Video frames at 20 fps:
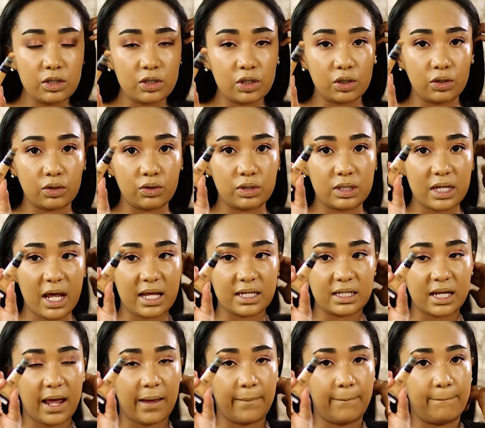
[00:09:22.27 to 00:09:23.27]
to use
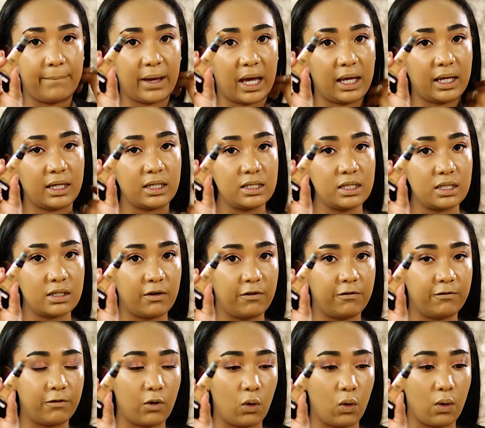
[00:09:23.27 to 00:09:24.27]
as a base
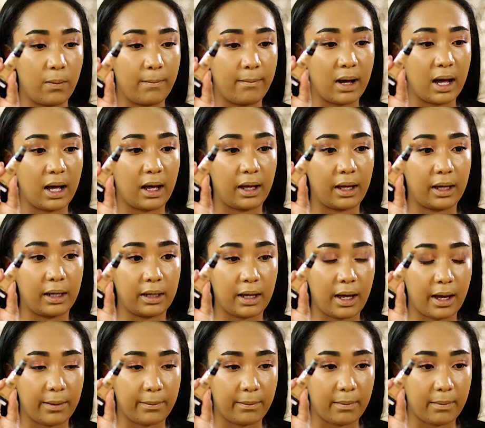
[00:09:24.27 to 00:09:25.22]
for my